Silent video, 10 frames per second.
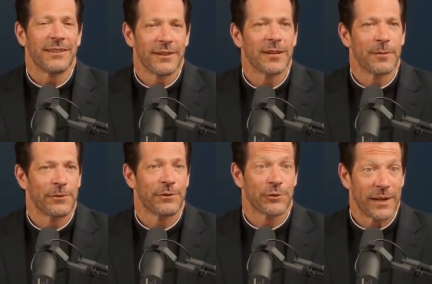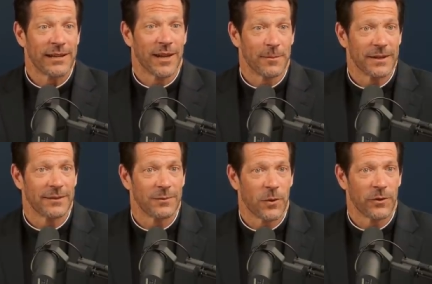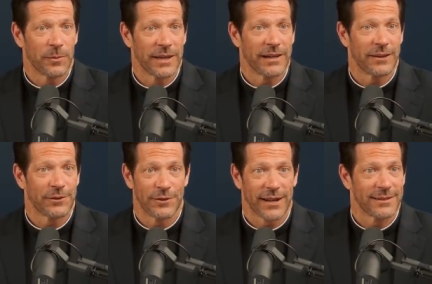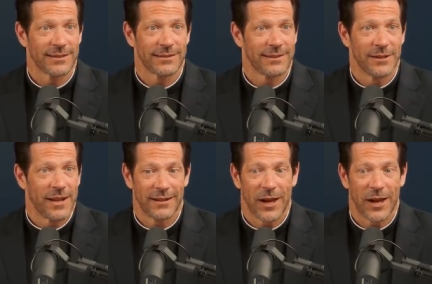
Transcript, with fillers: telling them there's a train coming while they're playing on the tracks. You're not